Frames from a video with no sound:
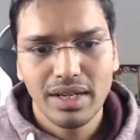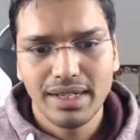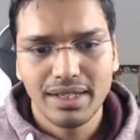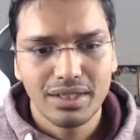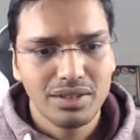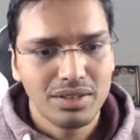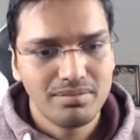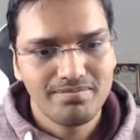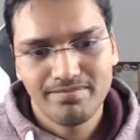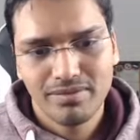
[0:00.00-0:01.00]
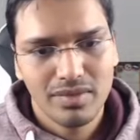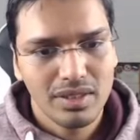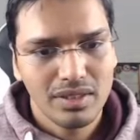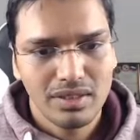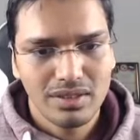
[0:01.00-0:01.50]
Uh,
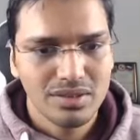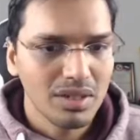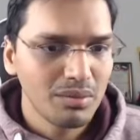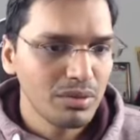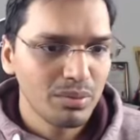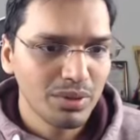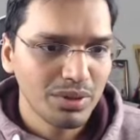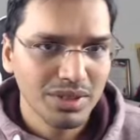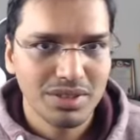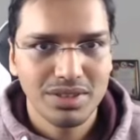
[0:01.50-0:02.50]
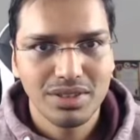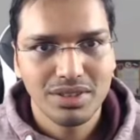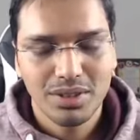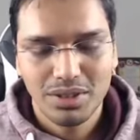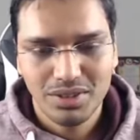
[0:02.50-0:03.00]
this double pawn is
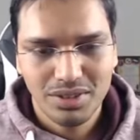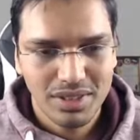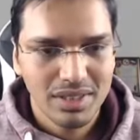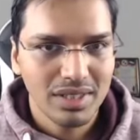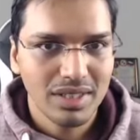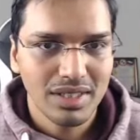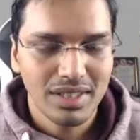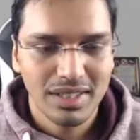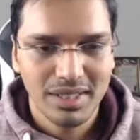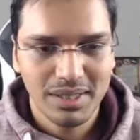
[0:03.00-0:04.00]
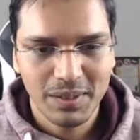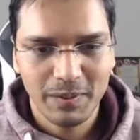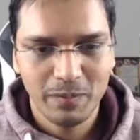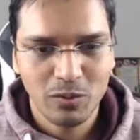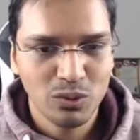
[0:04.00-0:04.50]
not really
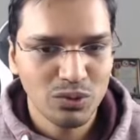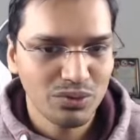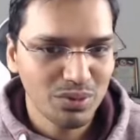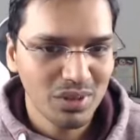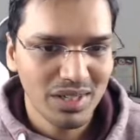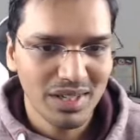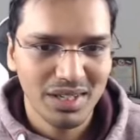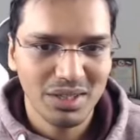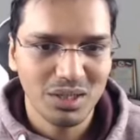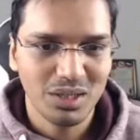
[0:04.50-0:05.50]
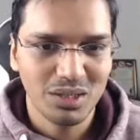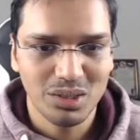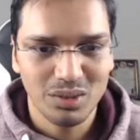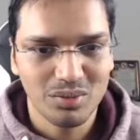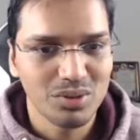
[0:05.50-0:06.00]
useful, and
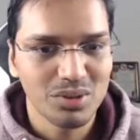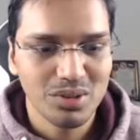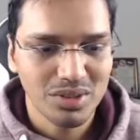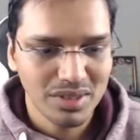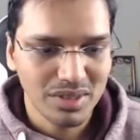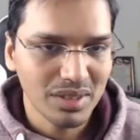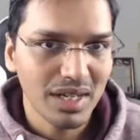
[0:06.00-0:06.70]
of course,